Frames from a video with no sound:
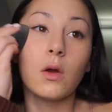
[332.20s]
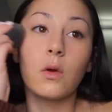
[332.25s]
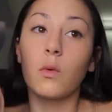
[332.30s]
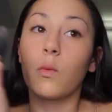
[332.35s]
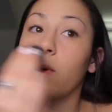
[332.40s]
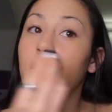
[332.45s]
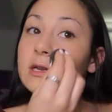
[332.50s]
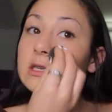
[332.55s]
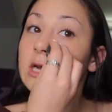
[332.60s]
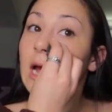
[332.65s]

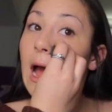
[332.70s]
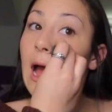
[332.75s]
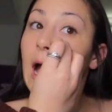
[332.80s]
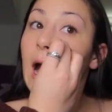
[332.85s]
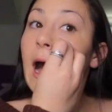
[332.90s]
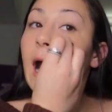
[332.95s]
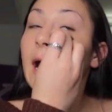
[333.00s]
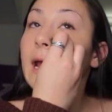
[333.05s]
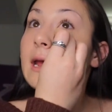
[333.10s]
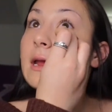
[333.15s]
which
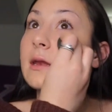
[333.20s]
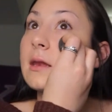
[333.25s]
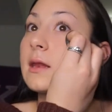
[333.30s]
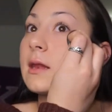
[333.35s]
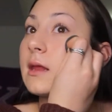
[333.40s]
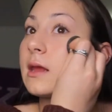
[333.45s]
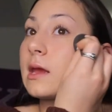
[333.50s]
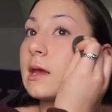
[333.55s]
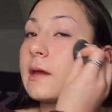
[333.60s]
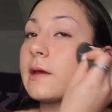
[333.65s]
I
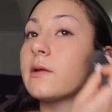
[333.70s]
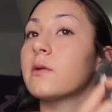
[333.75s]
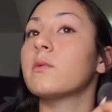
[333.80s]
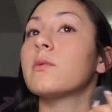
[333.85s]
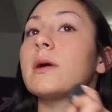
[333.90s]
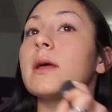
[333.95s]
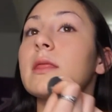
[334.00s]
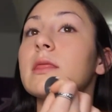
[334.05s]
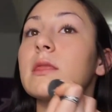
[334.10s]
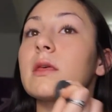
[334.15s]
need
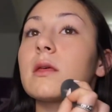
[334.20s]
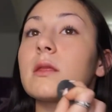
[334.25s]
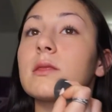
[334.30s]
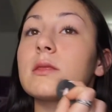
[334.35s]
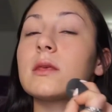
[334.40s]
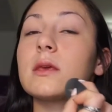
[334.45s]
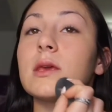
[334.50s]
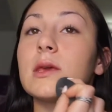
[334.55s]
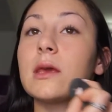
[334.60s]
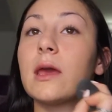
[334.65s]
with
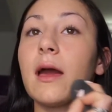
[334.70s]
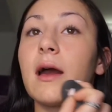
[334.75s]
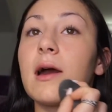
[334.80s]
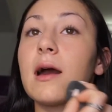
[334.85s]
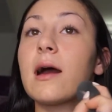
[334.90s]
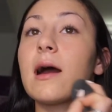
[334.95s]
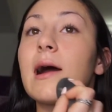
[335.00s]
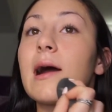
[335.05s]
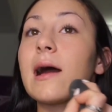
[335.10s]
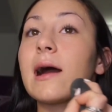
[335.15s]
the
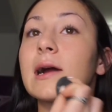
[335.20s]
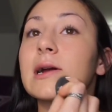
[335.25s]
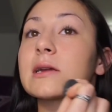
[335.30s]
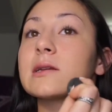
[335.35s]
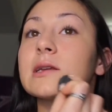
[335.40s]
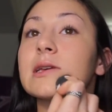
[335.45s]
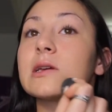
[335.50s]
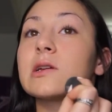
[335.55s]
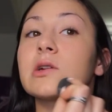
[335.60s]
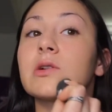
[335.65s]

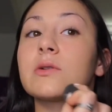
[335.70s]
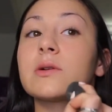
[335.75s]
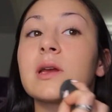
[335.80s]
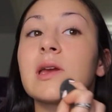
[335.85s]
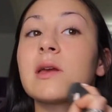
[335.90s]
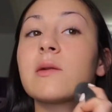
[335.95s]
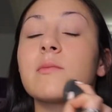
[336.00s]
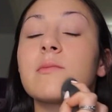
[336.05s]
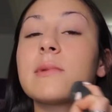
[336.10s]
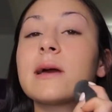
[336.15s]
acne
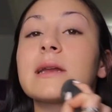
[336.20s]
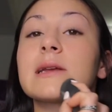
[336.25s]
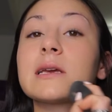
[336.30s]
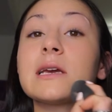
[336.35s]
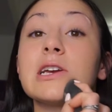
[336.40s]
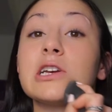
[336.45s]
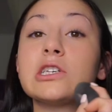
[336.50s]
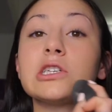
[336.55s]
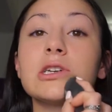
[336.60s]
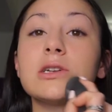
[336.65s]
cream
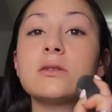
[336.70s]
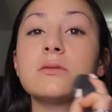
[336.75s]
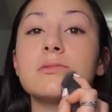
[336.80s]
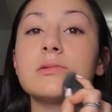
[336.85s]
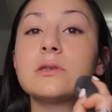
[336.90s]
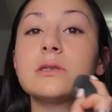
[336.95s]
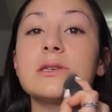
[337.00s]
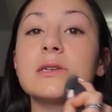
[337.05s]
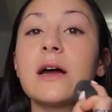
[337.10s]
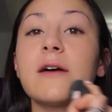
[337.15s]
medication
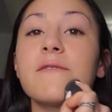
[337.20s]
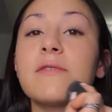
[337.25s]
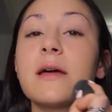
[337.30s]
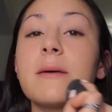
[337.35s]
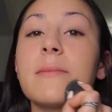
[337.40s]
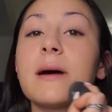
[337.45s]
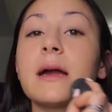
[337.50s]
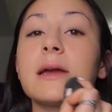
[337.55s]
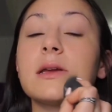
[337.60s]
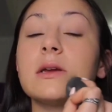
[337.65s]
stuff
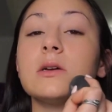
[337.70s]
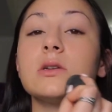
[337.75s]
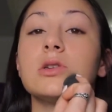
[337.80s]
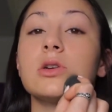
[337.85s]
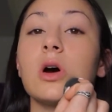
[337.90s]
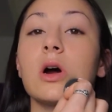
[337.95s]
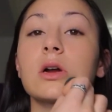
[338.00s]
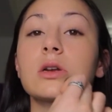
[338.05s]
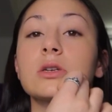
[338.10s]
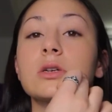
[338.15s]
that my
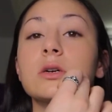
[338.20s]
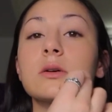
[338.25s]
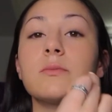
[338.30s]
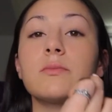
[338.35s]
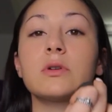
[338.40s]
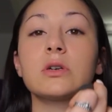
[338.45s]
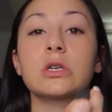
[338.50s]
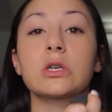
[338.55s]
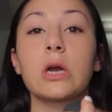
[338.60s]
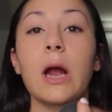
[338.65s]
doctor
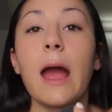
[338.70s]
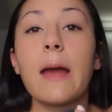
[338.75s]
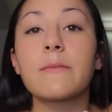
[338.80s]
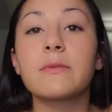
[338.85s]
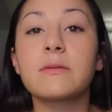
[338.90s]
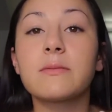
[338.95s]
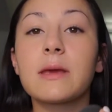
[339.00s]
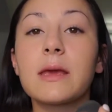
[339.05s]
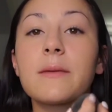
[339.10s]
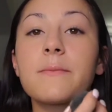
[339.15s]

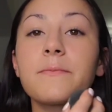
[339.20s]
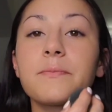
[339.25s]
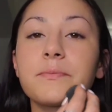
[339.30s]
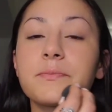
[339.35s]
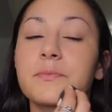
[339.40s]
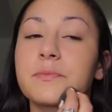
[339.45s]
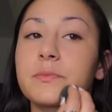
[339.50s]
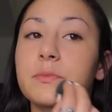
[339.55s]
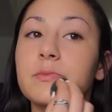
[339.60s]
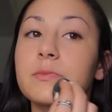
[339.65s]
prescribed me.
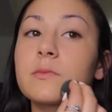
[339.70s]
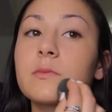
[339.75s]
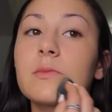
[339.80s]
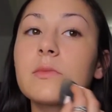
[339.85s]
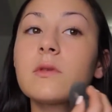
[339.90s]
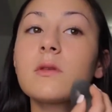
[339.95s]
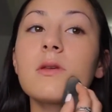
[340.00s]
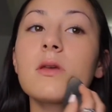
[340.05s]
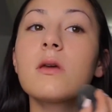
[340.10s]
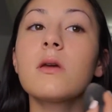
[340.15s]

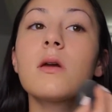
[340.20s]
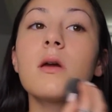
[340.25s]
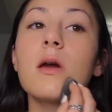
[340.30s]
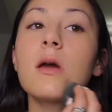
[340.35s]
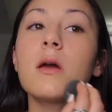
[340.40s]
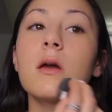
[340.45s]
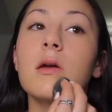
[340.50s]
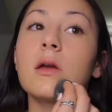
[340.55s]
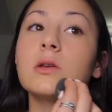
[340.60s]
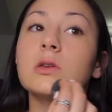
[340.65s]

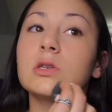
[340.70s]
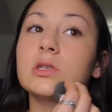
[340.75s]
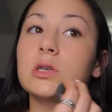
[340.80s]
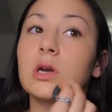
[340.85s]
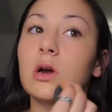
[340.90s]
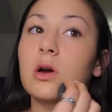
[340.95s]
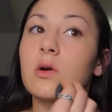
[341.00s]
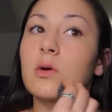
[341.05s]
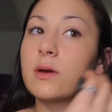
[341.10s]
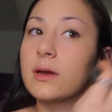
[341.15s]

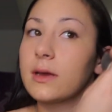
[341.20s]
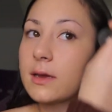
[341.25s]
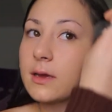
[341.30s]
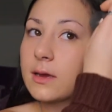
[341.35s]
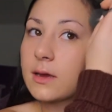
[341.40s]
So